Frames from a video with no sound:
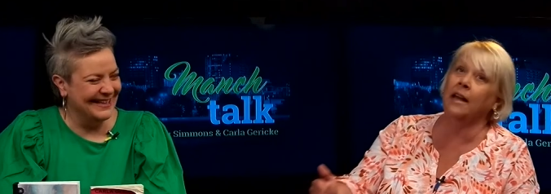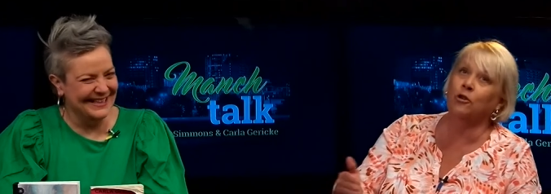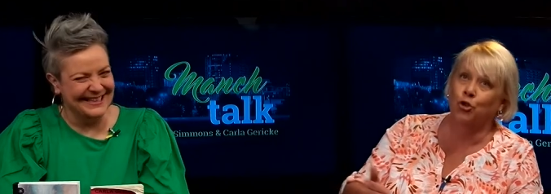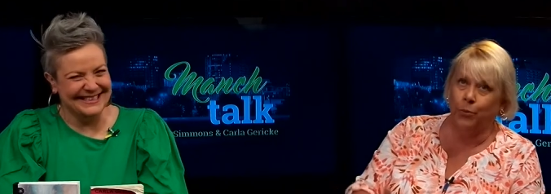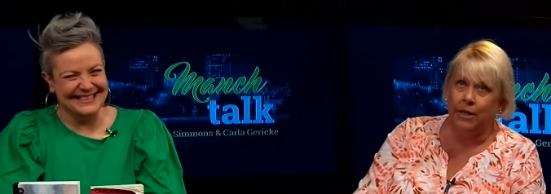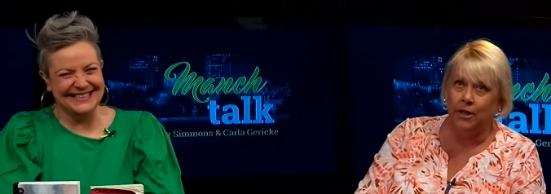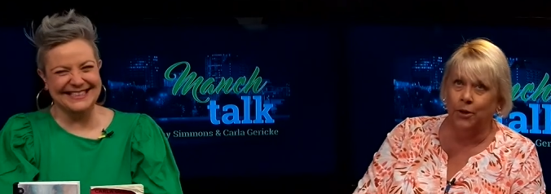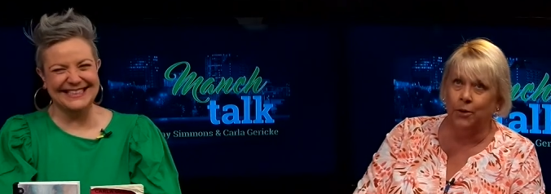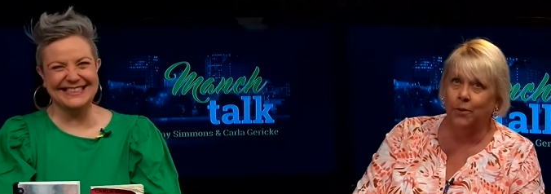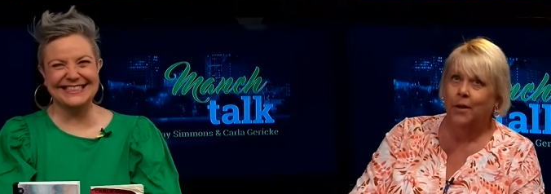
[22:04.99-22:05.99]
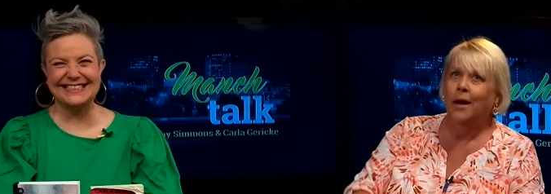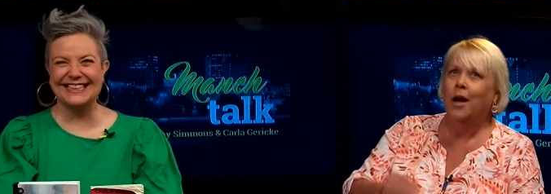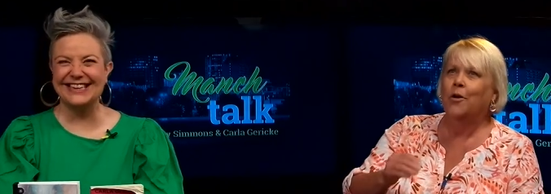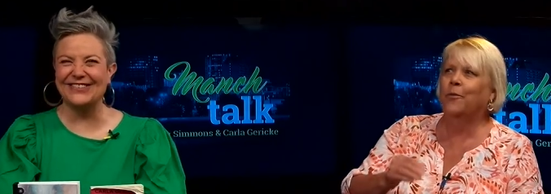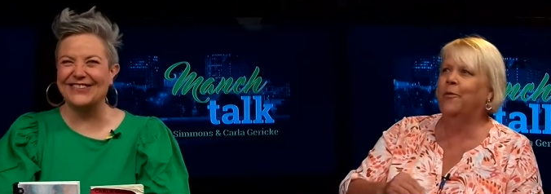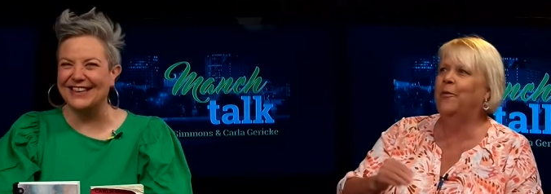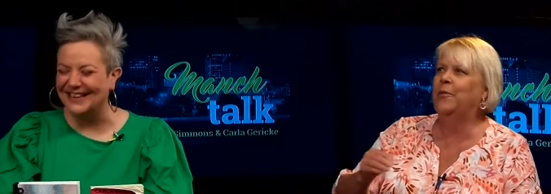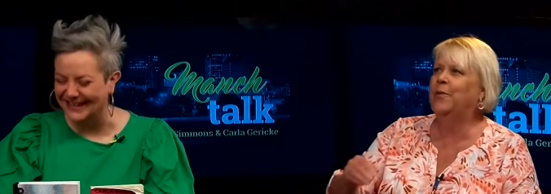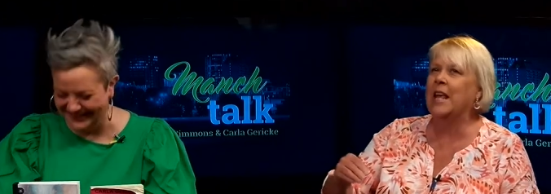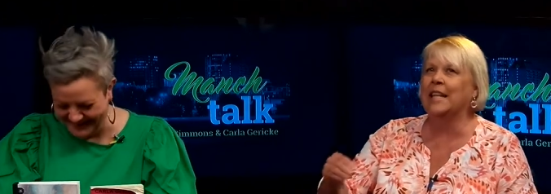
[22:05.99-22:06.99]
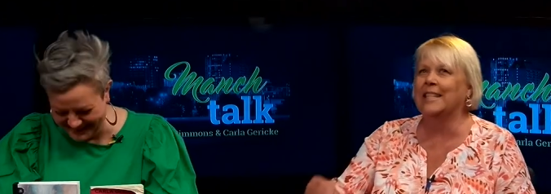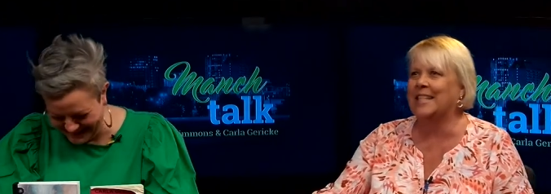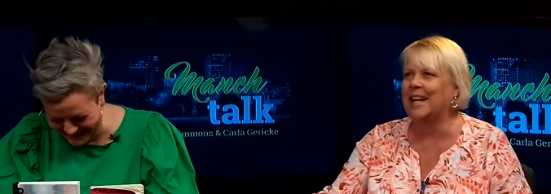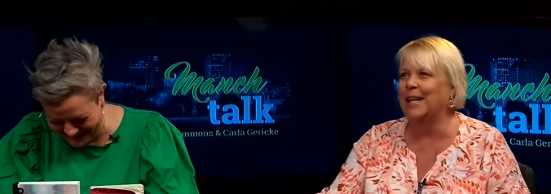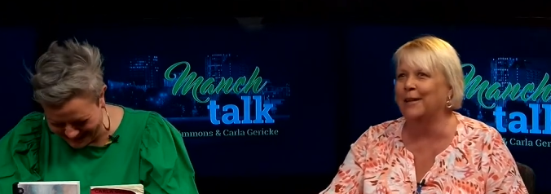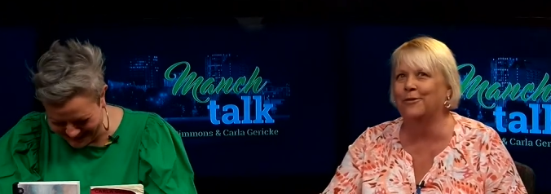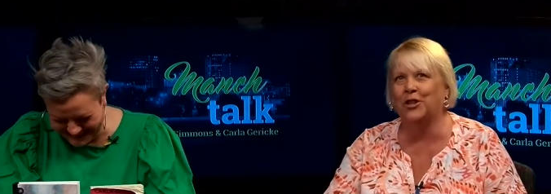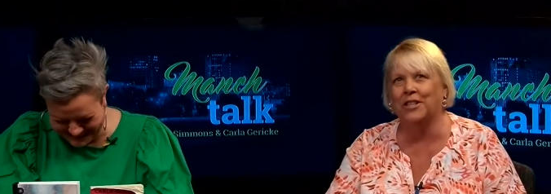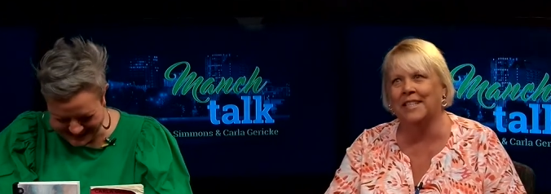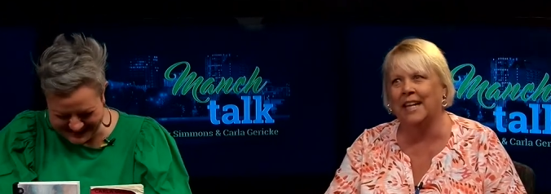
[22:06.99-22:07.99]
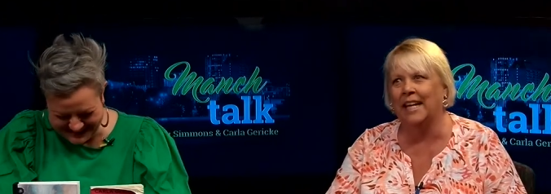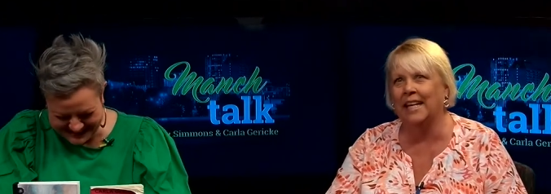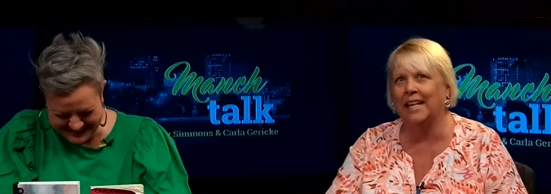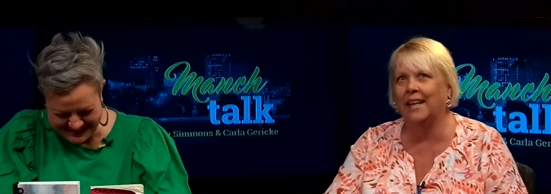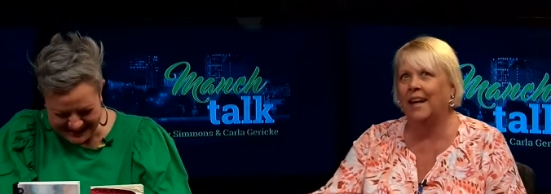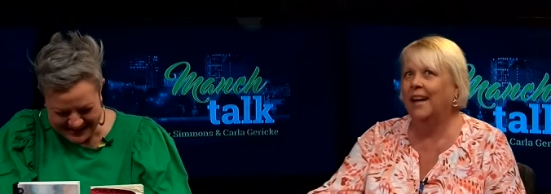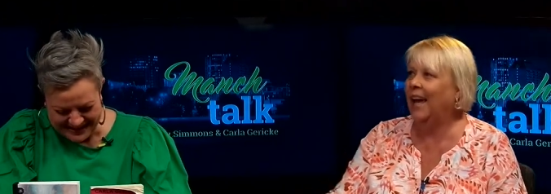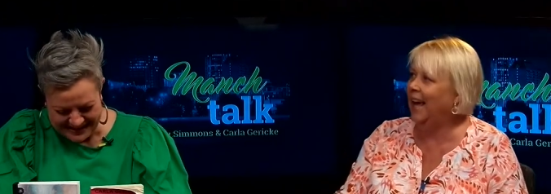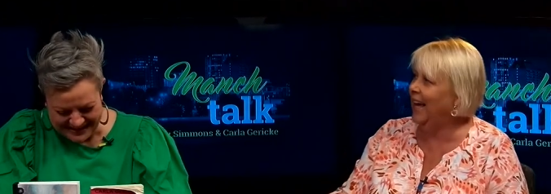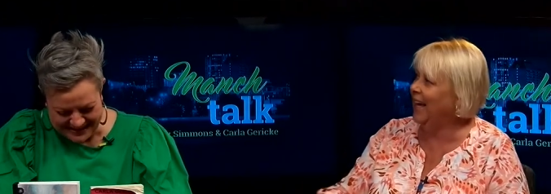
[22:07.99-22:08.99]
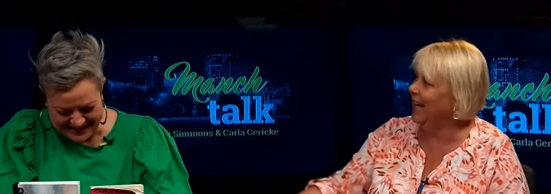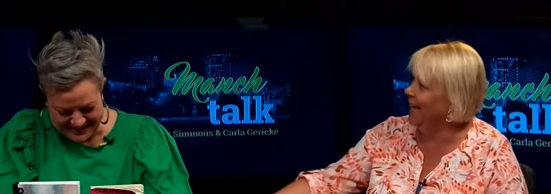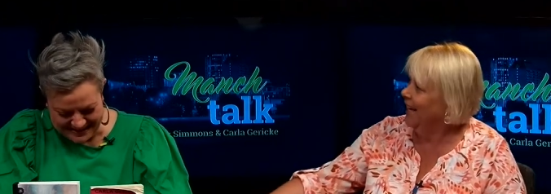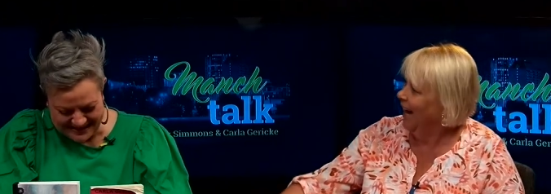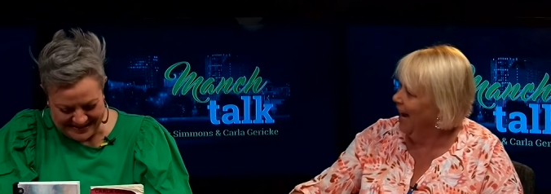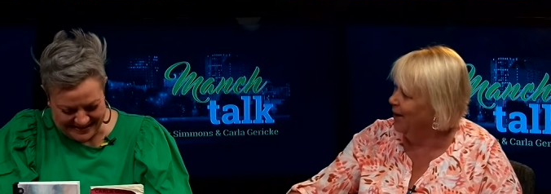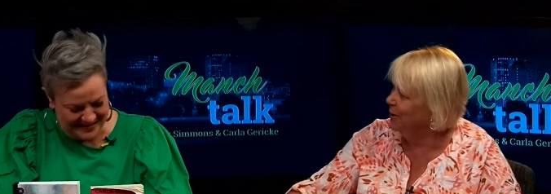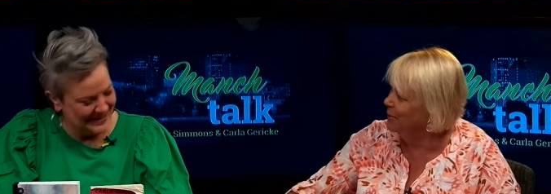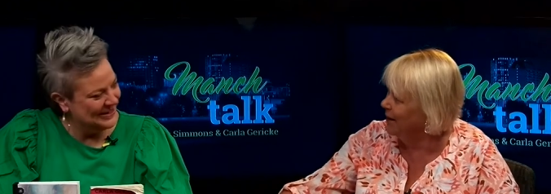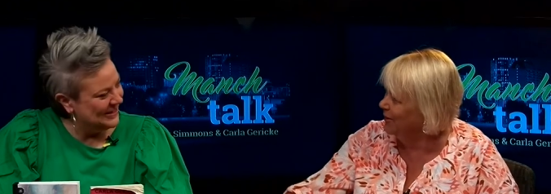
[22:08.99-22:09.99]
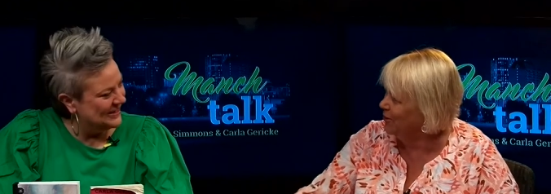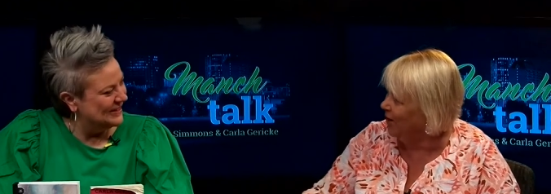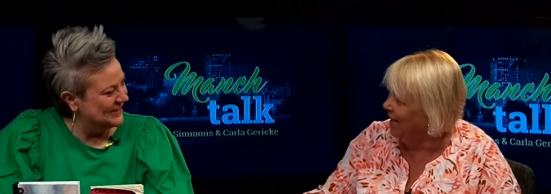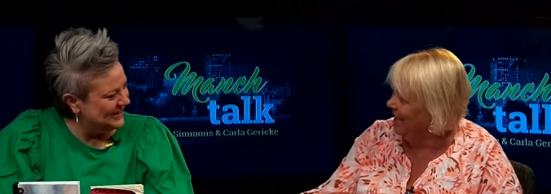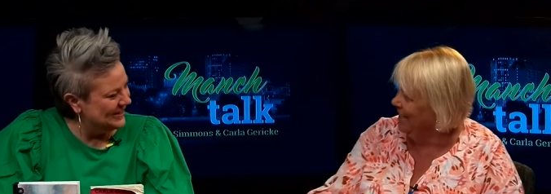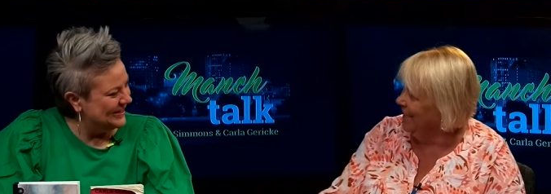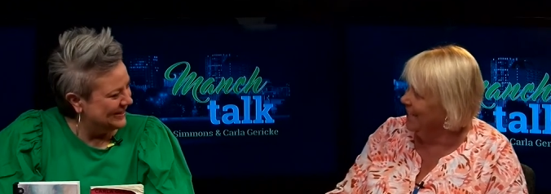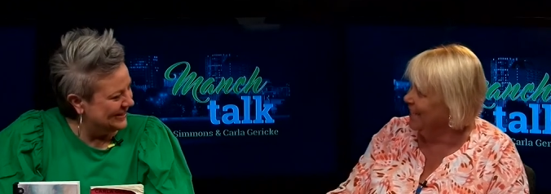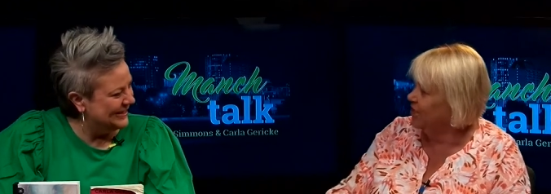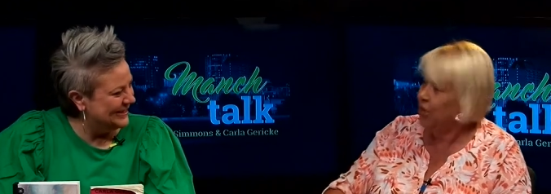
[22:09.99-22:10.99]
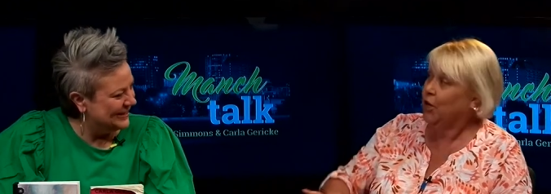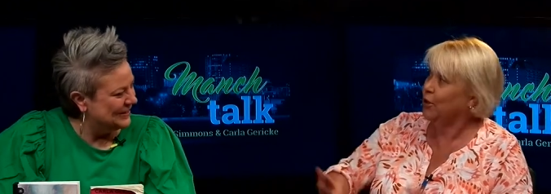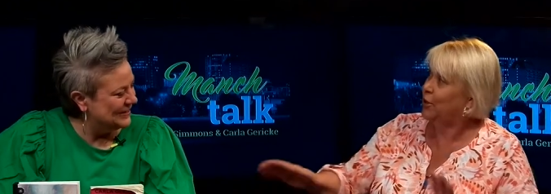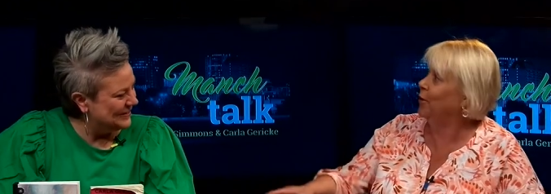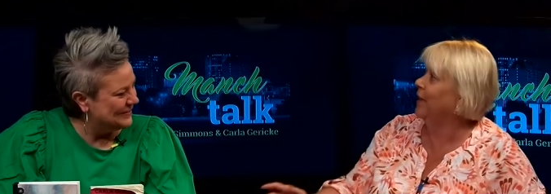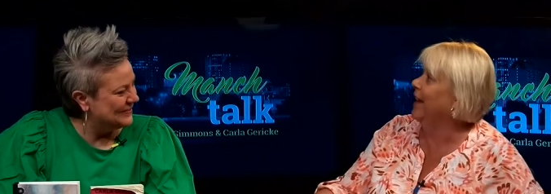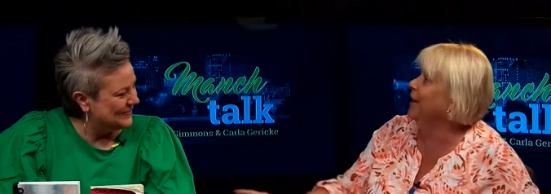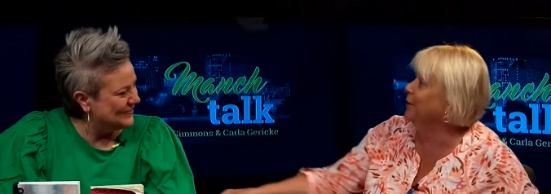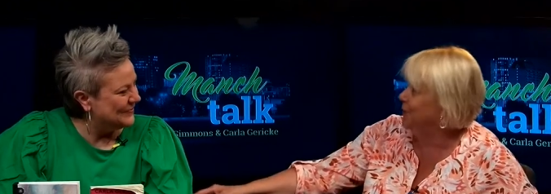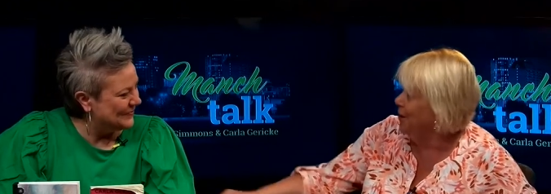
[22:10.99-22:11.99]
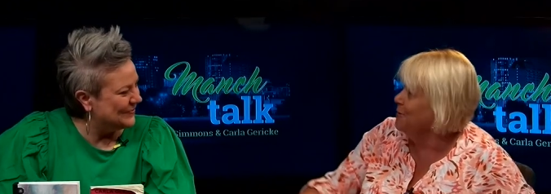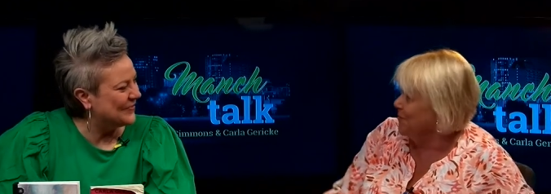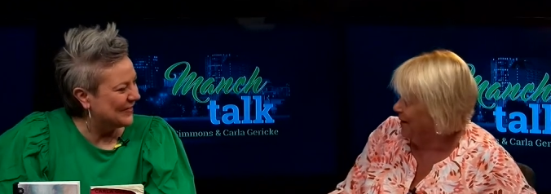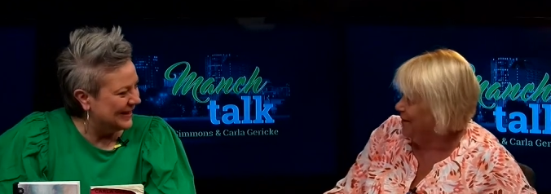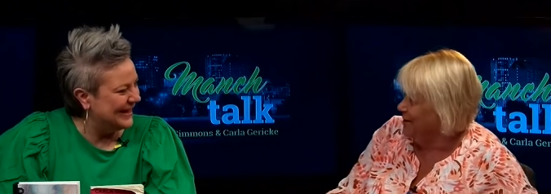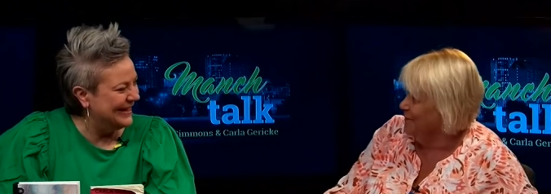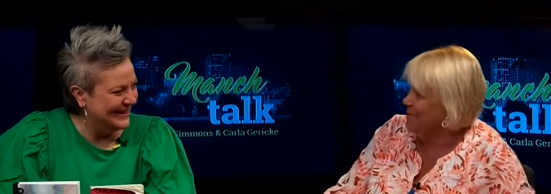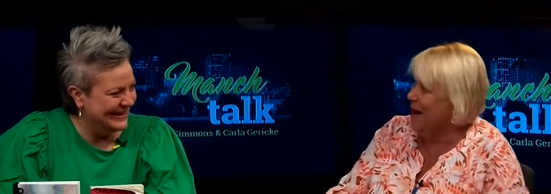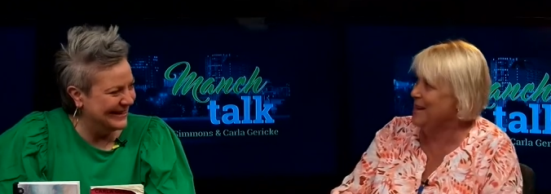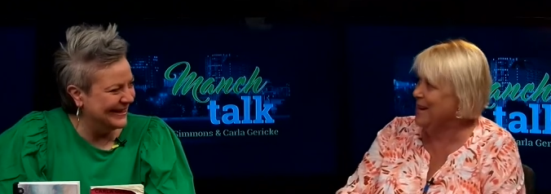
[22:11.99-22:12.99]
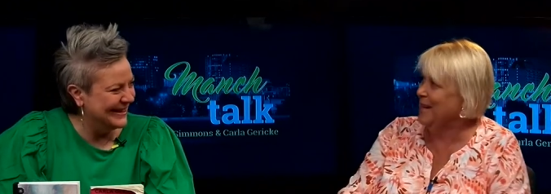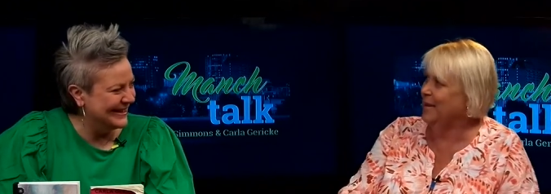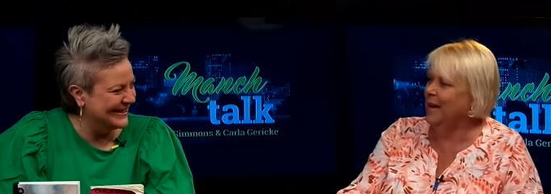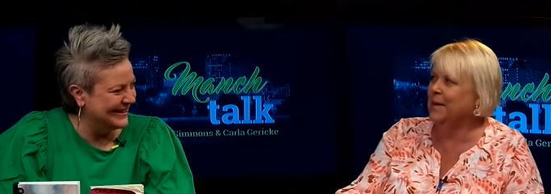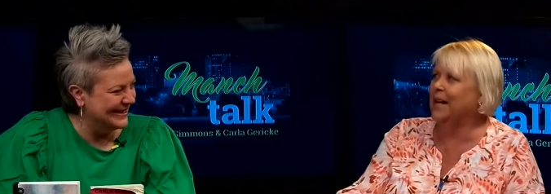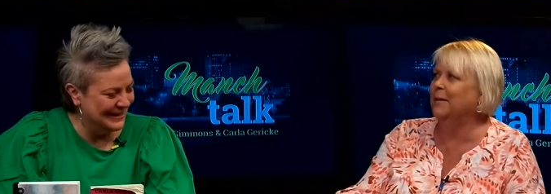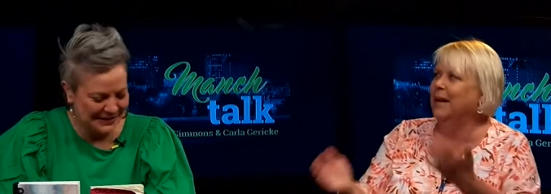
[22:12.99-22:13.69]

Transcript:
Speaker 1: treat you Whoa. Instead of just saying, hey, how about trying this so that you don't become a diet? I mean, come on,